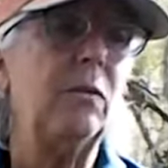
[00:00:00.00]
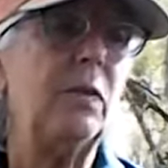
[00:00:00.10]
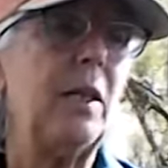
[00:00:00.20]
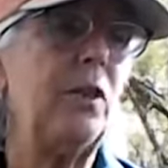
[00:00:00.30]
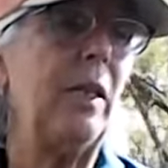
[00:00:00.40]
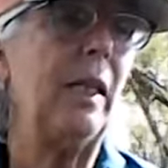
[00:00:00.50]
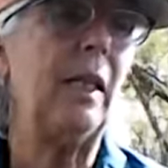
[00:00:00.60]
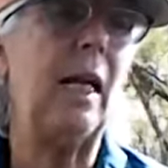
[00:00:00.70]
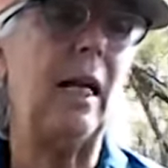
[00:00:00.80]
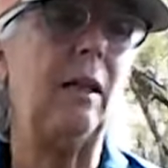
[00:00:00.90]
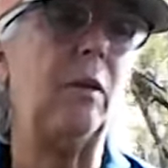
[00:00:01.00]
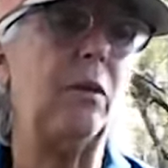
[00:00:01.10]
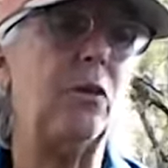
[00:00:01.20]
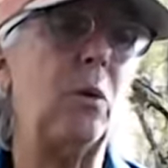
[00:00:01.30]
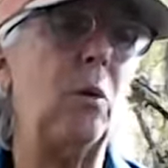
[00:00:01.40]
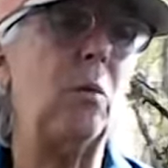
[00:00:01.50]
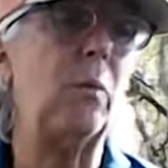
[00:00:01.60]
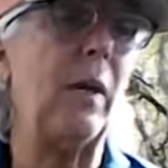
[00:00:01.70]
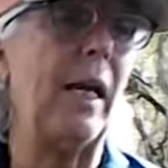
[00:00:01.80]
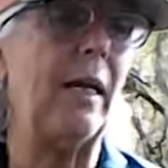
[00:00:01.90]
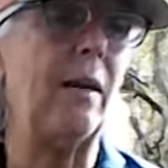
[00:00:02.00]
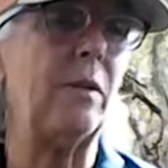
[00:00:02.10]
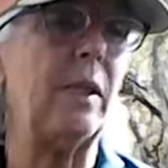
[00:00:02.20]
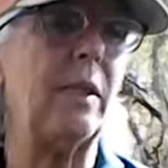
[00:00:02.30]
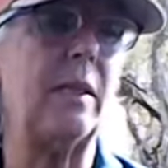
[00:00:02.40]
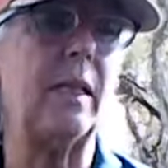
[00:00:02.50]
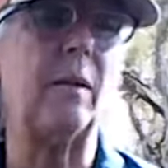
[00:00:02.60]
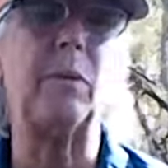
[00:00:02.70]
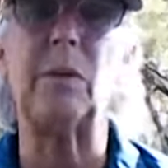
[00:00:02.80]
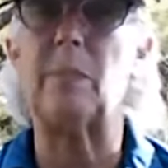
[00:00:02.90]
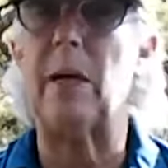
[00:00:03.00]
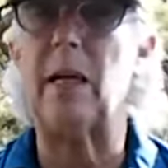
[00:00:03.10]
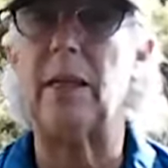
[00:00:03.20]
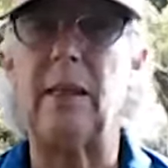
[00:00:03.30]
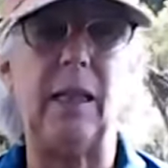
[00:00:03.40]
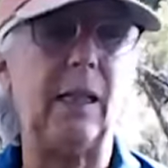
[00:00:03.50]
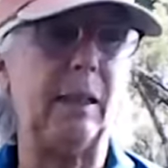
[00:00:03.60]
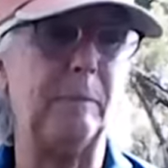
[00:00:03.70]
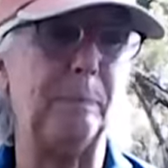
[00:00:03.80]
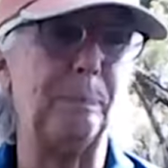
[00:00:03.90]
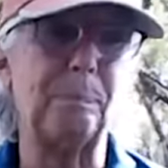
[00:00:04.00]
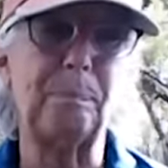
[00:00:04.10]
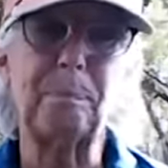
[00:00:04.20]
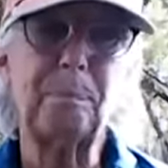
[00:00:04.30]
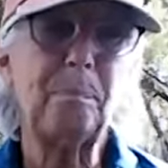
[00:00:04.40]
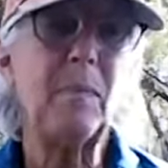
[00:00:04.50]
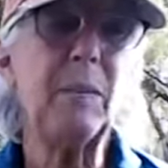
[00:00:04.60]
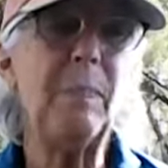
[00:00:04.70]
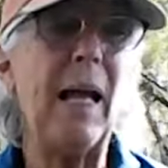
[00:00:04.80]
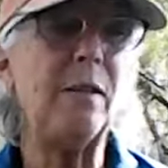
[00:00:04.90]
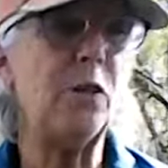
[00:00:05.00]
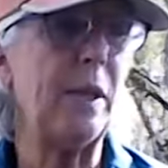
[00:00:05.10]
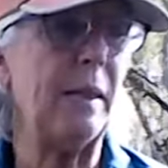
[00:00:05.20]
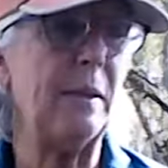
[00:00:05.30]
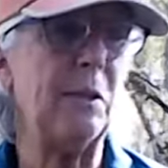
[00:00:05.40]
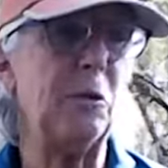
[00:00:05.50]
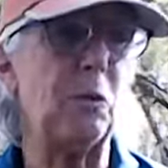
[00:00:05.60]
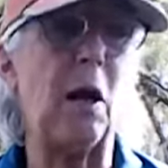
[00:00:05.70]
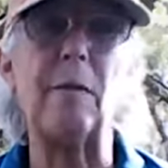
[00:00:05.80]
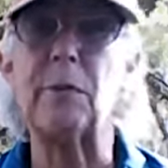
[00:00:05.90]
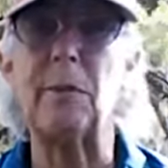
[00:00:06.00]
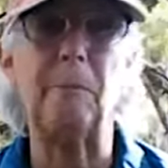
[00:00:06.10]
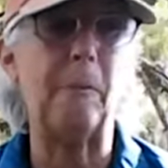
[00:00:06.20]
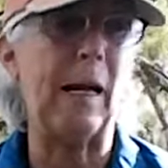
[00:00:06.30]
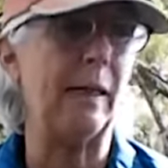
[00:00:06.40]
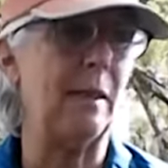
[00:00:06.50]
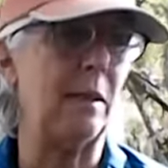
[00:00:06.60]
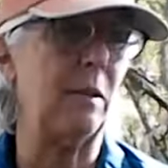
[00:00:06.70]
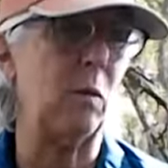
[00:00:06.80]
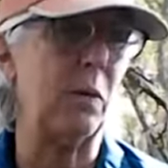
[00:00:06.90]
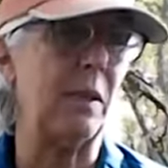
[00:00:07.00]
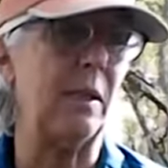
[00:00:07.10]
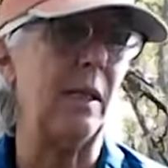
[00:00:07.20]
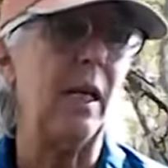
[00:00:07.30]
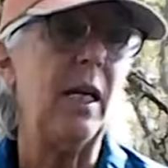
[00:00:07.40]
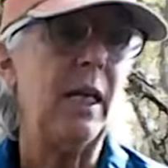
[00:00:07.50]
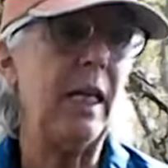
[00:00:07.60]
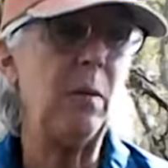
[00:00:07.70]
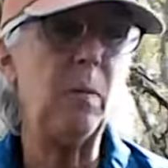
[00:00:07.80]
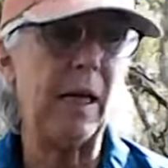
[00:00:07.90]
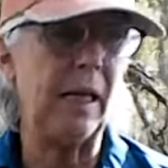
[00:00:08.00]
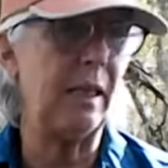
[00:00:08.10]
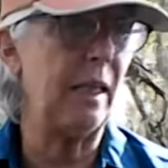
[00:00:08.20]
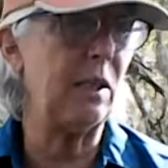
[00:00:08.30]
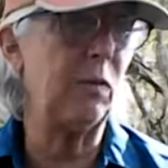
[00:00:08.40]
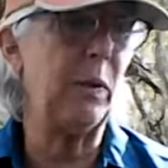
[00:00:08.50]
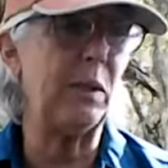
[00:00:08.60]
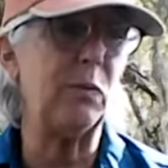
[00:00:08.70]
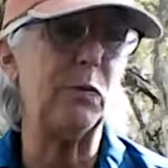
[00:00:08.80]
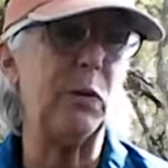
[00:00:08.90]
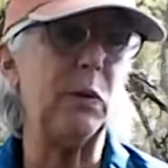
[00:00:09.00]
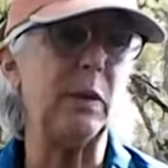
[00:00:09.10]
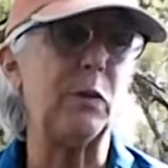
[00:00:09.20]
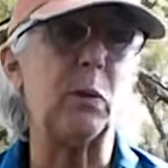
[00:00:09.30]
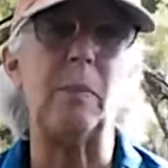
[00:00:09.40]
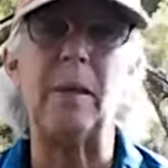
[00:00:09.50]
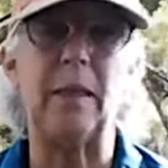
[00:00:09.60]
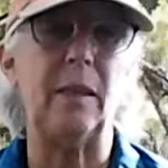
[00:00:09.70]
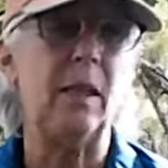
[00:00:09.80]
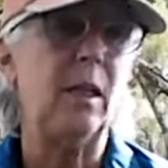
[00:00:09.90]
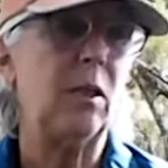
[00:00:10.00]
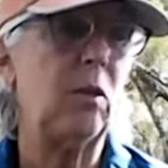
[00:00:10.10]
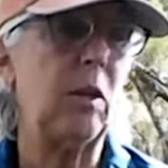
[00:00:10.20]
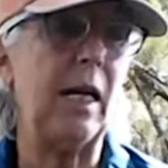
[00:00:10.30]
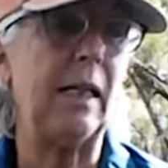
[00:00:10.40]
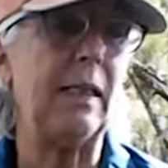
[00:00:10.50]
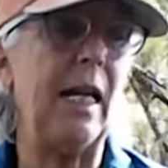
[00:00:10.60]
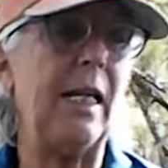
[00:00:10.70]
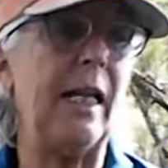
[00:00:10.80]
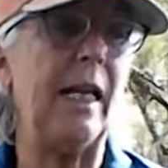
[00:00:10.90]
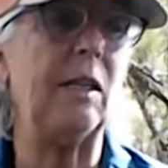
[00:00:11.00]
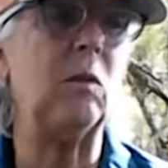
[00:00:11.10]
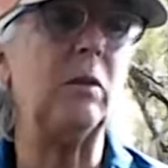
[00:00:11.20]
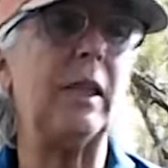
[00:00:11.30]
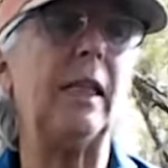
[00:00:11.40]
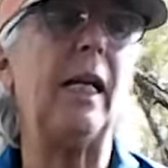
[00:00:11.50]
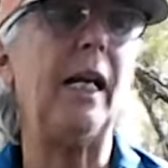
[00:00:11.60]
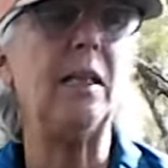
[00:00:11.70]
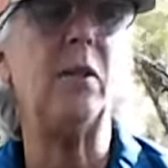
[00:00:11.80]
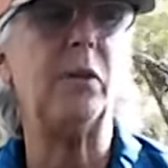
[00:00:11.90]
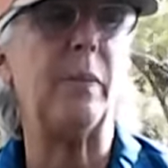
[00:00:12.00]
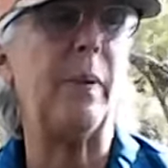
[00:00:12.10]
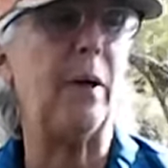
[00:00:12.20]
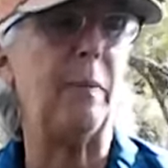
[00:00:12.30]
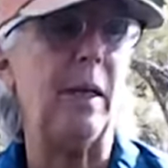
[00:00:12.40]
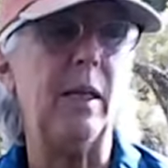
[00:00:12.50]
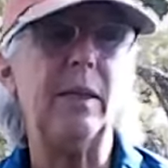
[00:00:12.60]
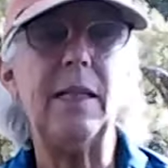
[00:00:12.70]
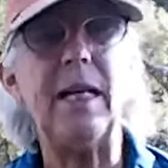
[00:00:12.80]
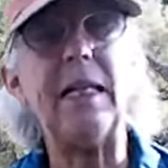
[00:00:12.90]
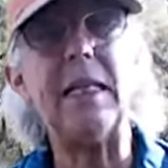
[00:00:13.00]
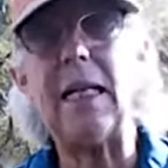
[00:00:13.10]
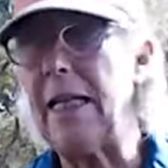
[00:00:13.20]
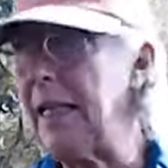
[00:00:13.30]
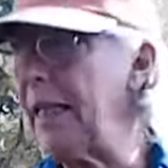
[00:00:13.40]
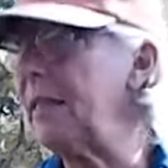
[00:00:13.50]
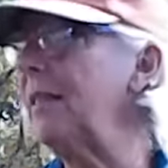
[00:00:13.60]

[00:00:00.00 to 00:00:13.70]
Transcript: Flushing in anger, Joel ran out to the stables behind the inn. Past sheds and troughs and wagons and horses, he ran, his voice full of torment, crying, "They can't hold a candle to Bub! They can't!